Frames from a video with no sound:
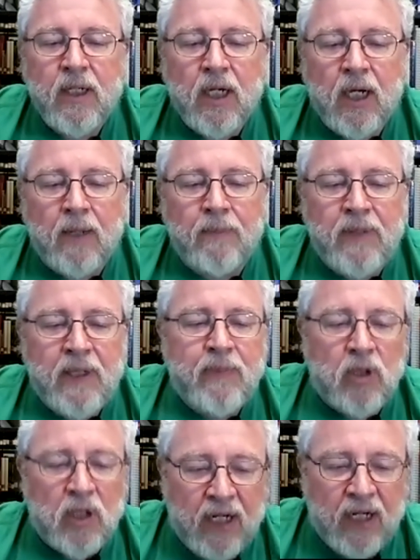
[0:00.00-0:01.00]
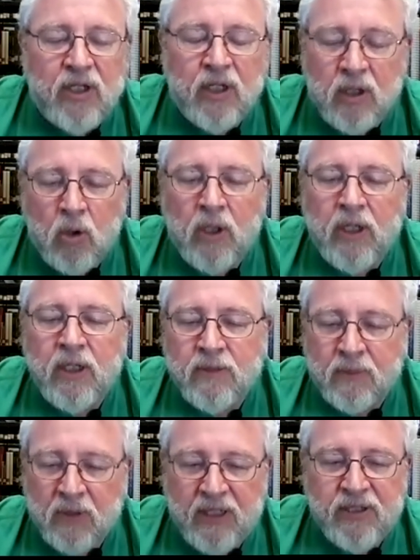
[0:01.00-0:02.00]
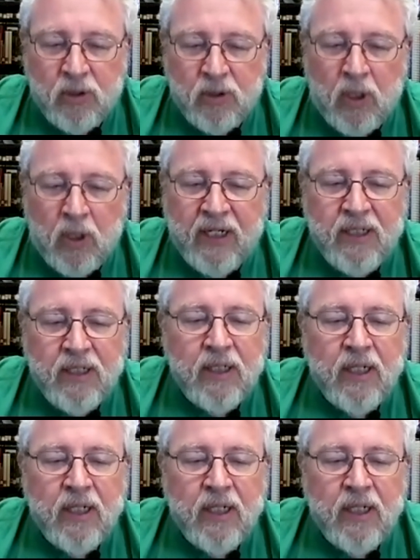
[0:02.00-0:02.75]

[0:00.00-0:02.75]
Uh, people liked their coins blazing white,